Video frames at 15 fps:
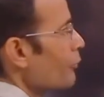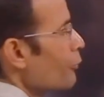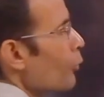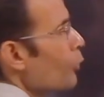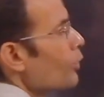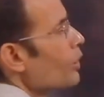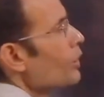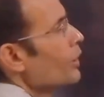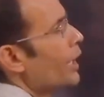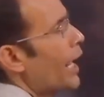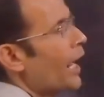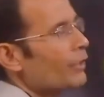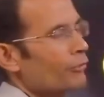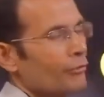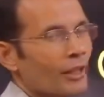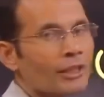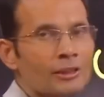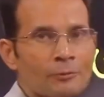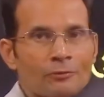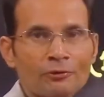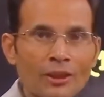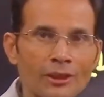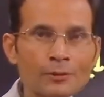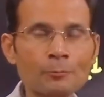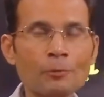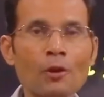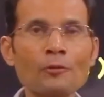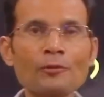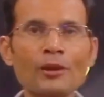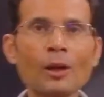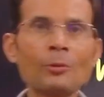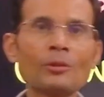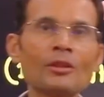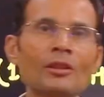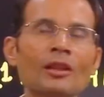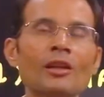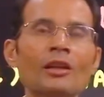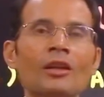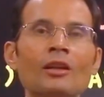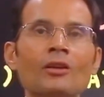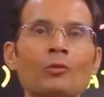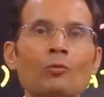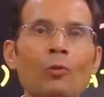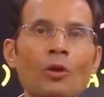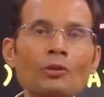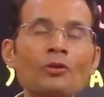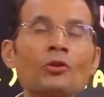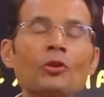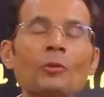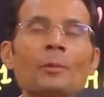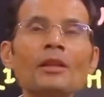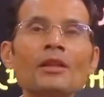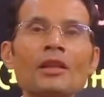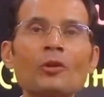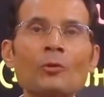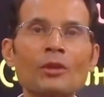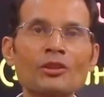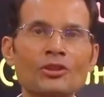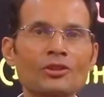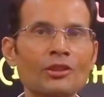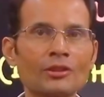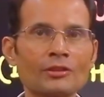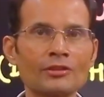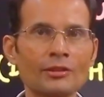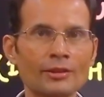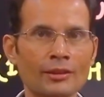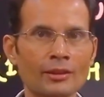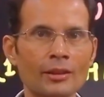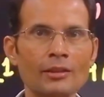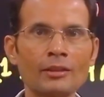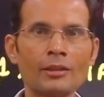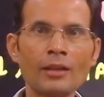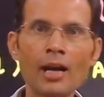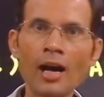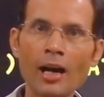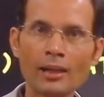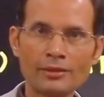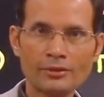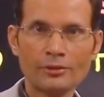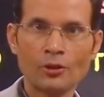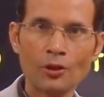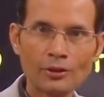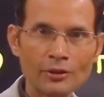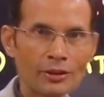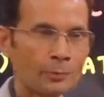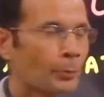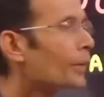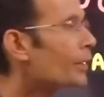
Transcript: therefore, at first prof level, what could be the questions asked on this